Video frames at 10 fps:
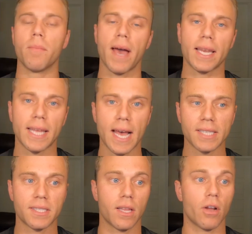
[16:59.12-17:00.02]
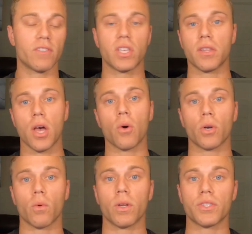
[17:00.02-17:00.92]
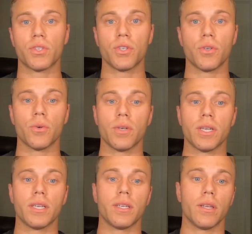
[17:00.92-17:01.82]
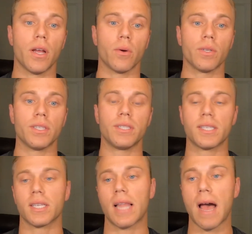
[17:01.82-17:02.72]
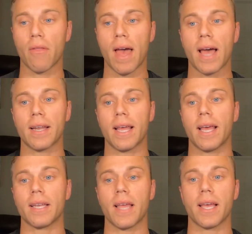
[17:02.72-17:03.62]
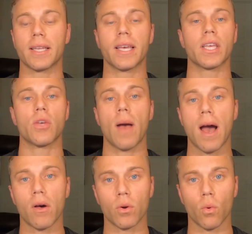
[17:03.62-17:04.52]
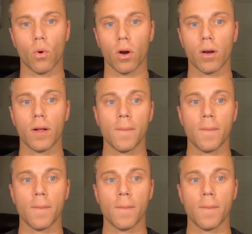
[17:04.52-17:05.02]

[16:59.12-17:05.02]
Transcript: bad guest and all of a sudden the owner wants to, disallow that and kick you out, or